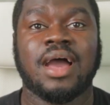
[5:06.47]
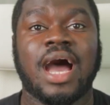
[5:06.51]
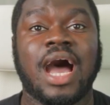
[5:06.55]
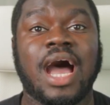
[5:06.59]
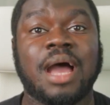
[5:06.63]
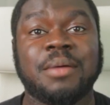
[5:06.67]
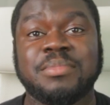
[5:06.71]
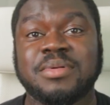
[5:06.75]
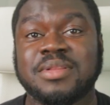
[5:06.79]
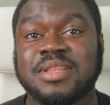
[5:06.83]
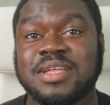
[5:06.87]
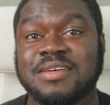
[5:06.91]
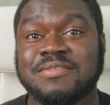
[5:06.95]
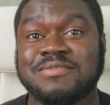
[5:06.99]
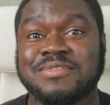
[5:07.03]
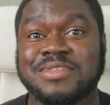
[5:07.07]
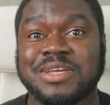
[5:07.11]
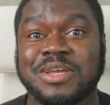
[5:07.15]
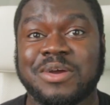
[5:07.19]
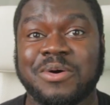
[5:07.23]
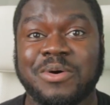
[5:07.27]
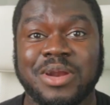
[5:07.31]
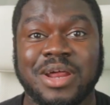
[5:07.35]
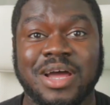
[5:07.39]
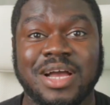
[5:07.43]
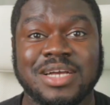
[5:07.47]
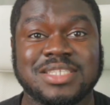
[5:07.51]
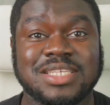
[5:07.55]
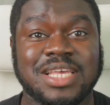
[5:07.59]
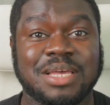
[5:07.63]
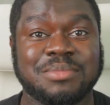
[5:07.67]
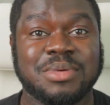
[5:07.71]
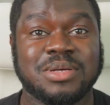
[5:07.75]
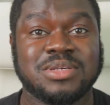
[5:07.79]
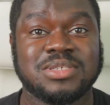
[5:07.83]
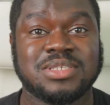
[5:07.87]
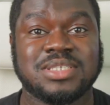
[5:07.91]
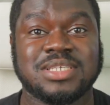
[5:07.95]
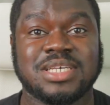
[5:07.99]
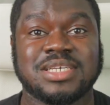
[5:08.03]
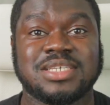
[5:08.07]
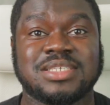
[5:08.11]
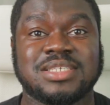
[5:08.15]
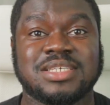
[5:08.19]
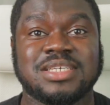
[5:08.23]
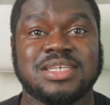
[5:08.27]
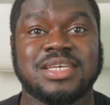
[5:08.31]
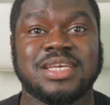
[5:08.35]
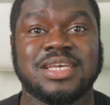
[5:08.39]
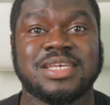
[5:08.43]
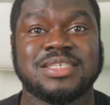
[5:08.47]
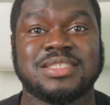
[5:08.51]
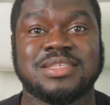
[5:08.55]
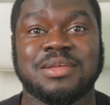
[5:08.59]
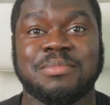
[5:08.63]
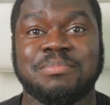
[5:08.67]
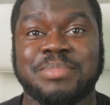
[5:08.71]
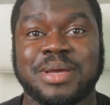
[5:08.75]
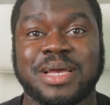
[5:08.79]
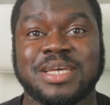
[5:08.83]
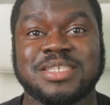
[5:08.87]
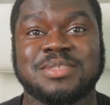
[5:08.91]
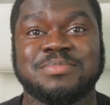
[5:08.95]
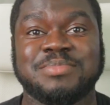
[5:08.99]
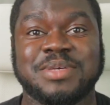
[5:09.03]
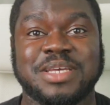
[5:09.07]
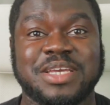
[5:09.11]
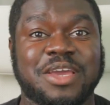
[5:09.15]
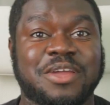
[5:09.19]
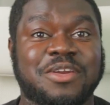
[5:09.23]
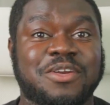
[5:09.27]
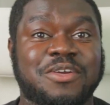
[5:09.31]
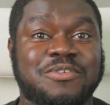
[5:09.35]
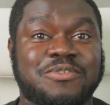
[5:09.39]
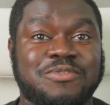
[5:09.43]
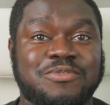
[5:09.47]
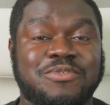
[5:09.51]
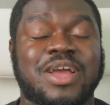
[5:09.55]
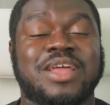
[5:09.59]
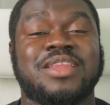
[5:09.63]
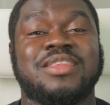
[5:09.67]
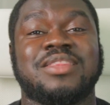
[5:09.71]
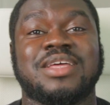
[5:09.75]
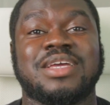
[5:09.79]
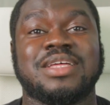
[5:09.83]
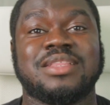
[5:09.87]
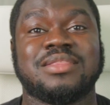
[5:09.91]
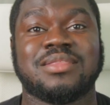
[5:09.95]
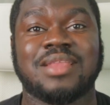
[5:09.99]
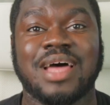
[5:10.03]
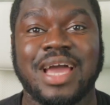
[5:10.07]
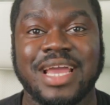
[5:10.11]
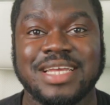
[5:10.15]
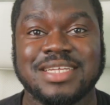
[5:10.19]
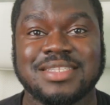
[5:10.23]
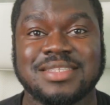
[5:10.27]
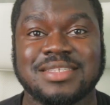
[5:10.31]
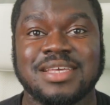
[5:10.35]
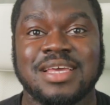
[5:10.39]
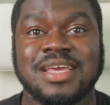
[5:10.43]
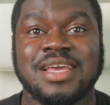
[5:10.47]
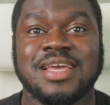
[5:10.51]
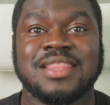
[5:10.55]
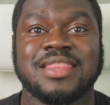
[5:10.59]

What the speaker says: I believe the Godox ML60 is the best beginner-friendly light